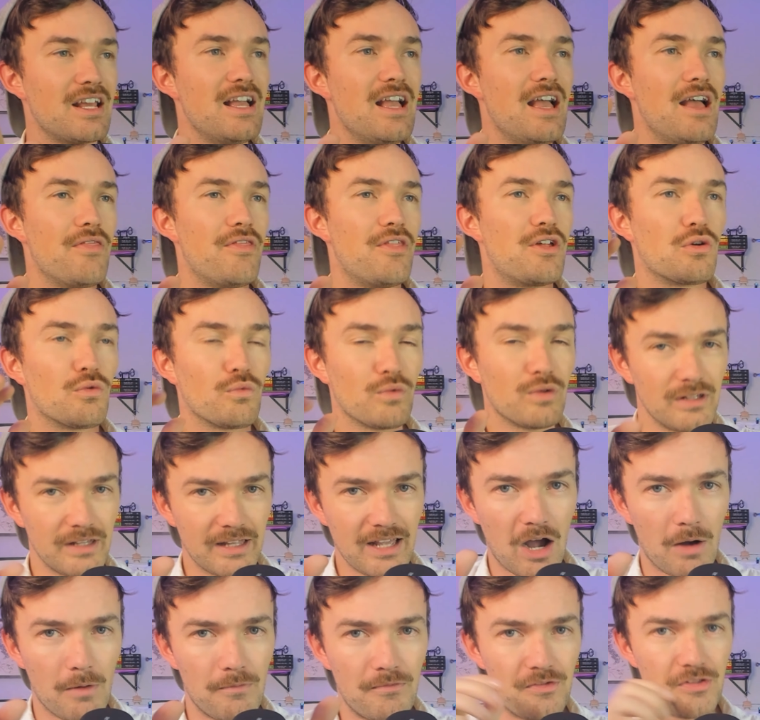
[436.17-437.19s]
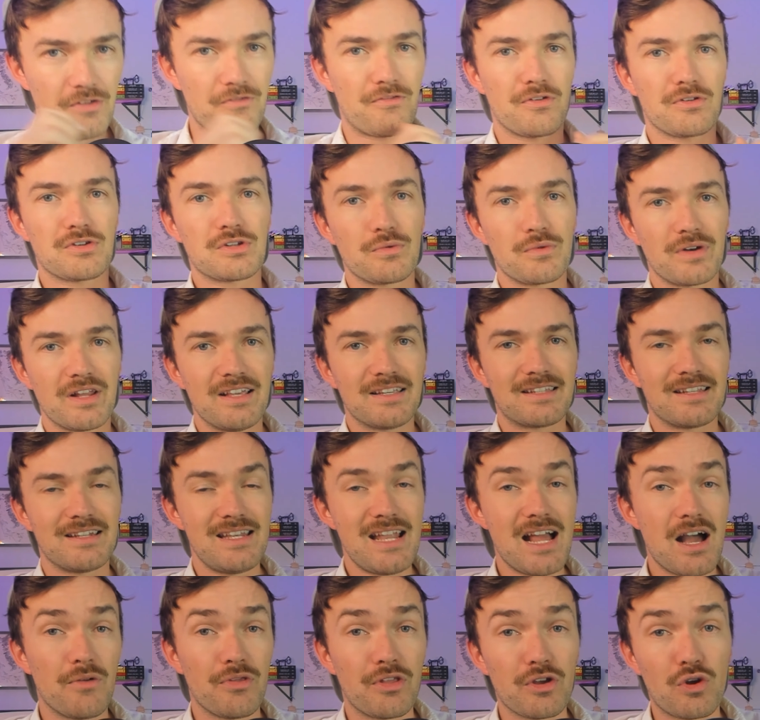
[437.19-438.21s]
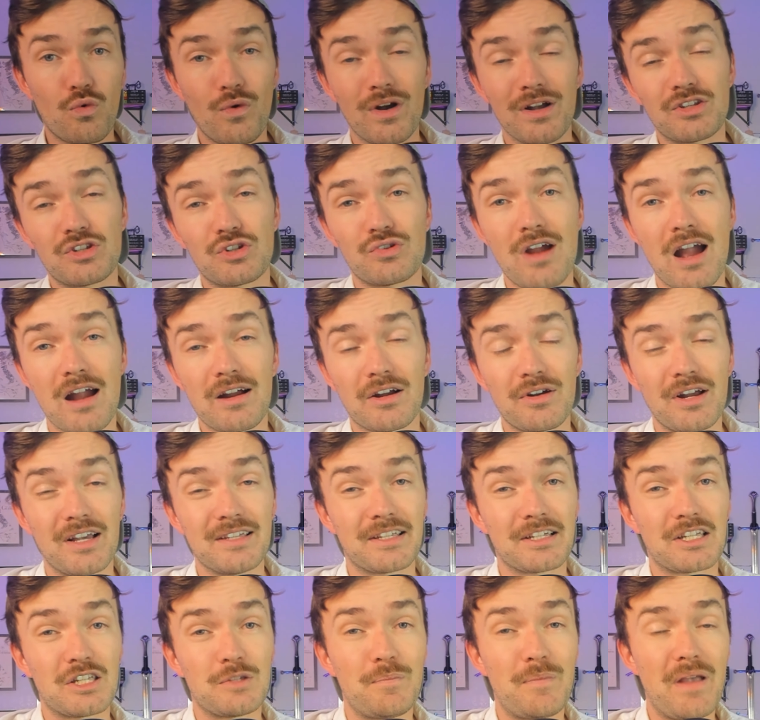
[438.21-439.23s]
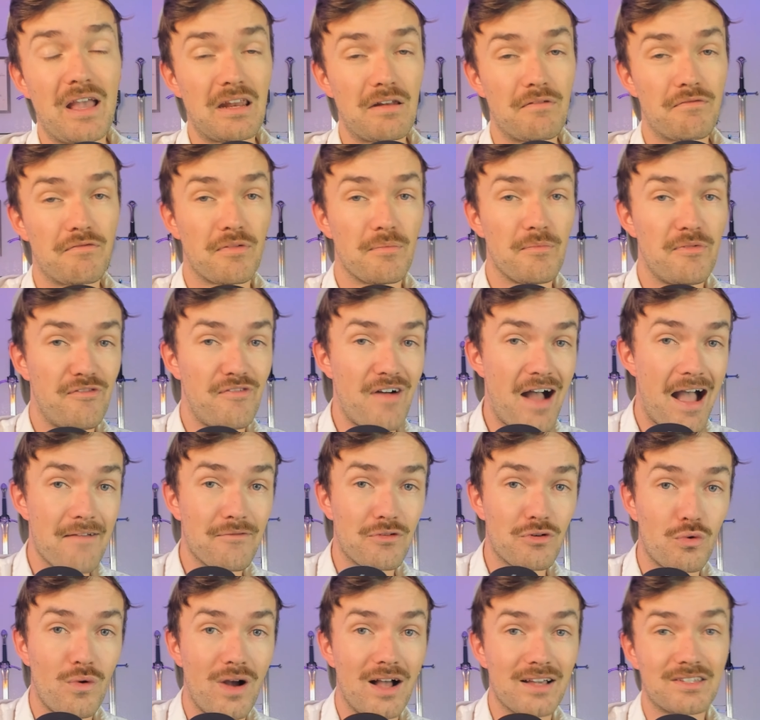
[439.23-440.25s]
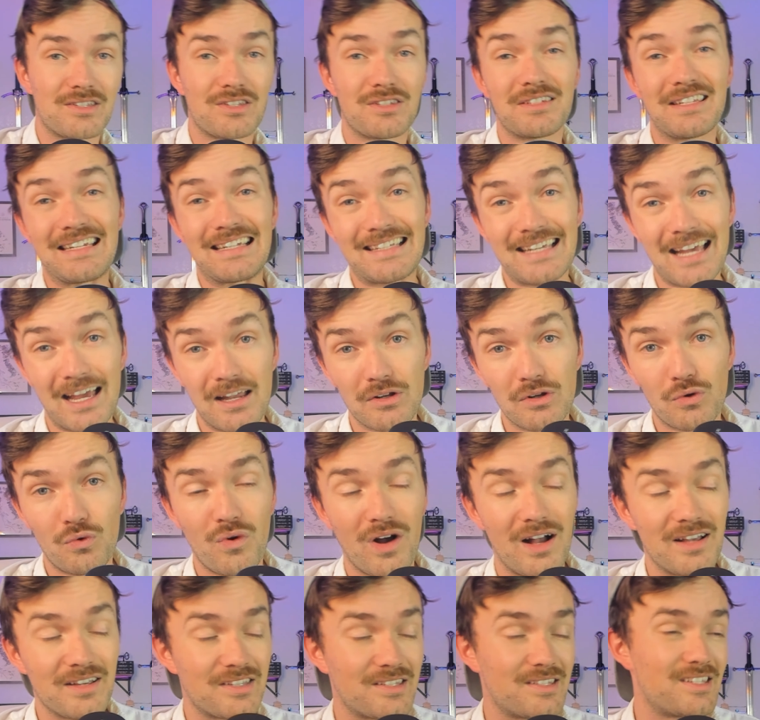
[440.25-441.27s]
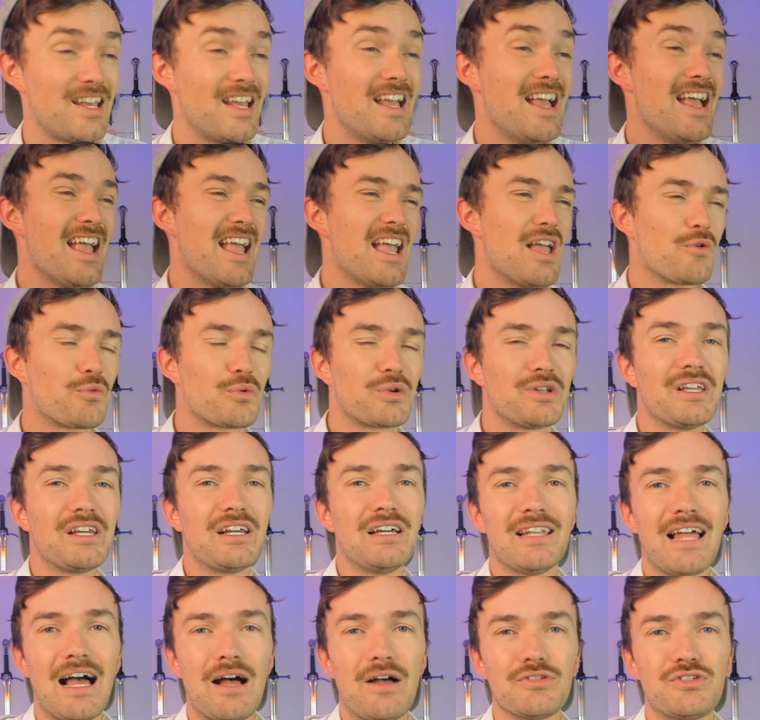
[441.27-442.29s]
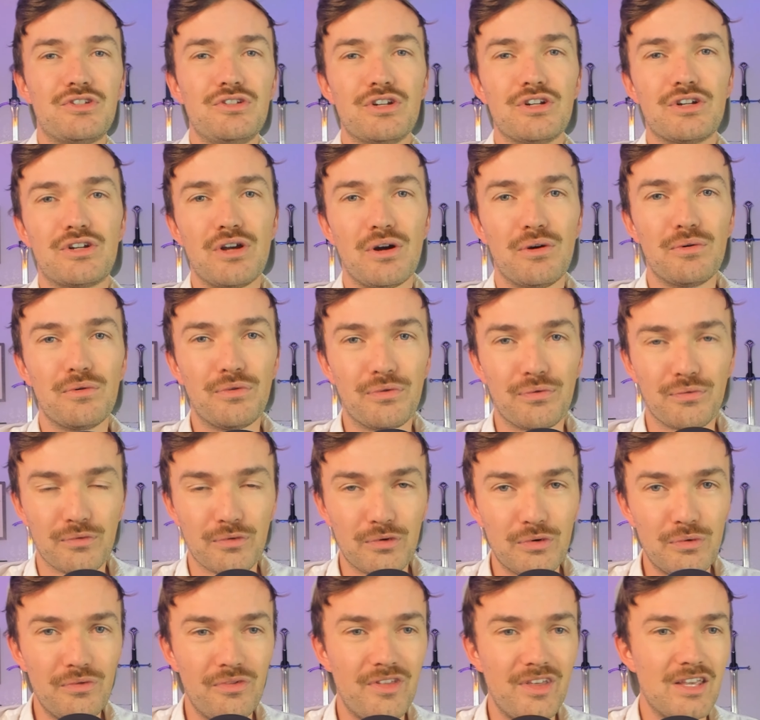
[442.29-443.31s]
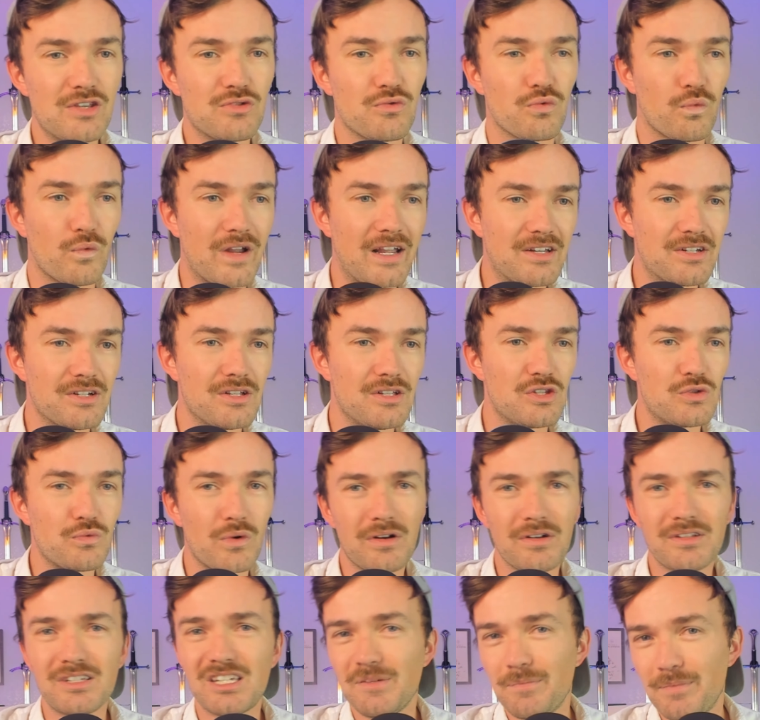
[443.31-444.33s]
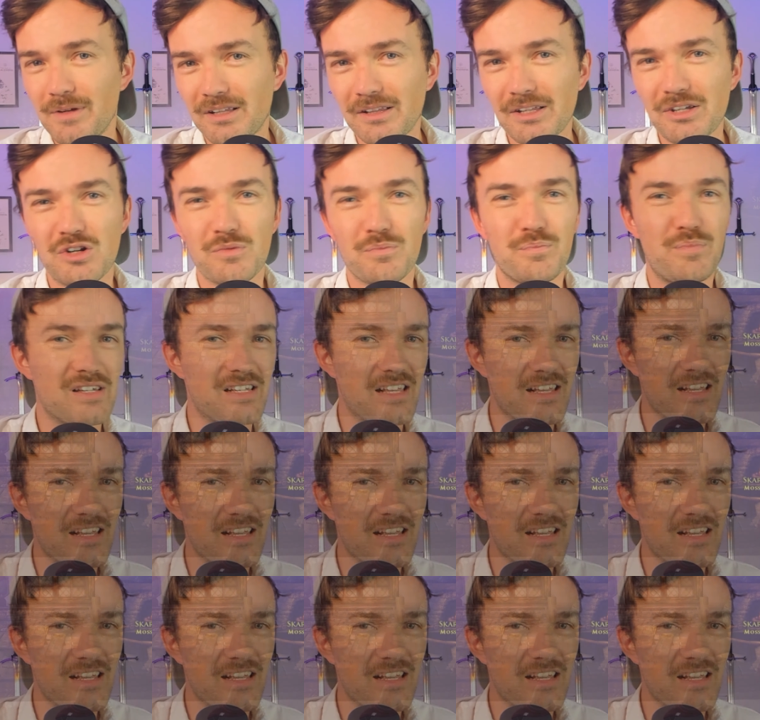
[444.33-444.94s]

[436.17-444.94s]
that are really helpful. The first one is, now the quest tracker has expanded from 5 quests to 10 quests. It really allows you to go through these regions where typically you're picking